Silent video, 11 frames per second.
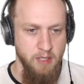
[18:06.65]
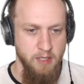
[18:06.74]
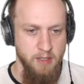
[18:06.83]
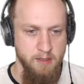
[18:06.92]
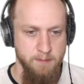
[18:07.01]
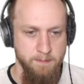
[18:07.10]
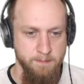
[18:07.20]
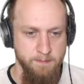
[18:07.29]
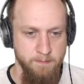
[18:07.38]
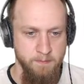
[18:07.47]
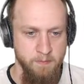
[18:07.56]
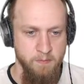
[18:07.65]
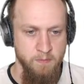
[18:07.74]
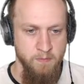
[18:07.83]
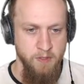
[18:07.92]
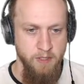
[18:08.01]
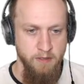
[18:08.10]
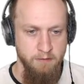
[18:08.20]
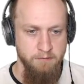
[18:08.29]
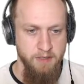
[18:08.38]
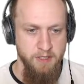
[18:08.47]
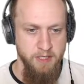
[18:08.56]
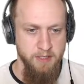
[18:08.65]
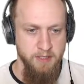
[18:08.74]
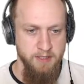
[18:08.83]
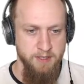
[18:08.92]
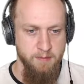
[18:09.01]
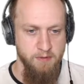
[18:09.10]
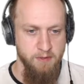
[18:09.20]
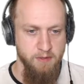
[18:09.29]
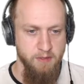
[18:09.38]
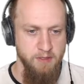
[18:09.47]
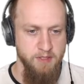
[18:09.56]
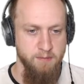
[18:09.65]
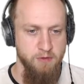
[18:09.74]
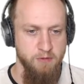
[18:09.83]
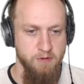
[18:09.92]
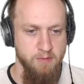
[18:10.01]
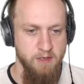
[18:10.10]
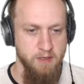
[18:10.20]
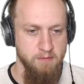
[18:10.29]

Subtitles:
We take an example, concept toolbar.